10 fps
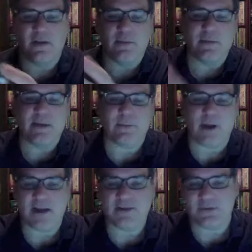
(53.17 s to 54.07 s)
mimic
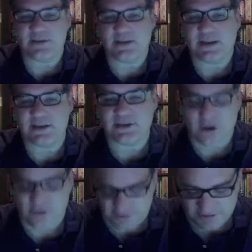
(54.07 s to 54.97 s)
box was a
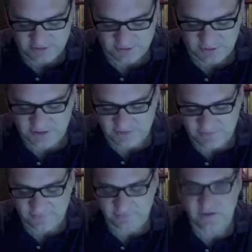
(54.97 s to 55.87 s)
Kickstarter exclusive
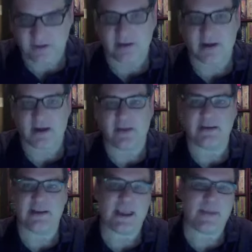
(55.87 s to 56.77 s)

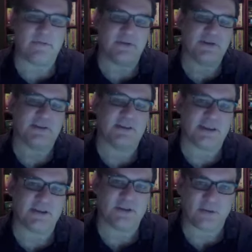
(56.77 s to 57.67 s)
that came for just
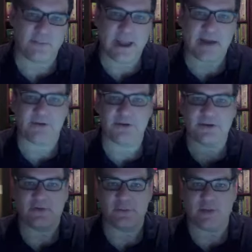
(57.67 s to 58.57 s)
Kickstarter backers.
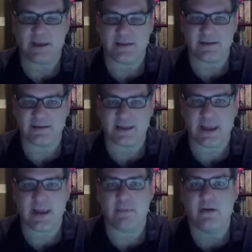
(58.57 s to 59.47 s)
If you buy this
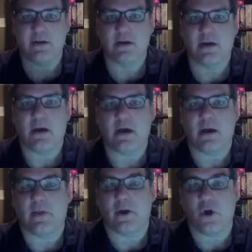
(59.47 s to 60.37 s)
game
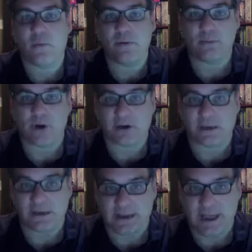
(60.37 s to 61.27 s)
on the open
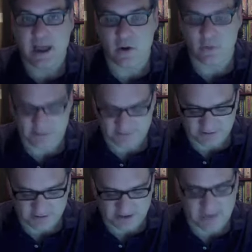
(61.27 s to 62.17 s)
market now, it's
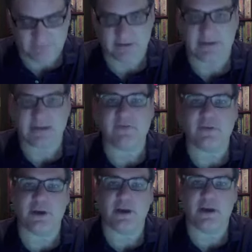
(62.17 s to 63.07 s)
going to have a
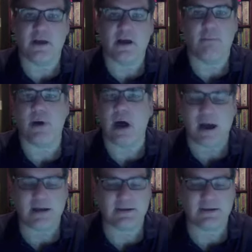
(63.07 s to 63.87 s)
different box,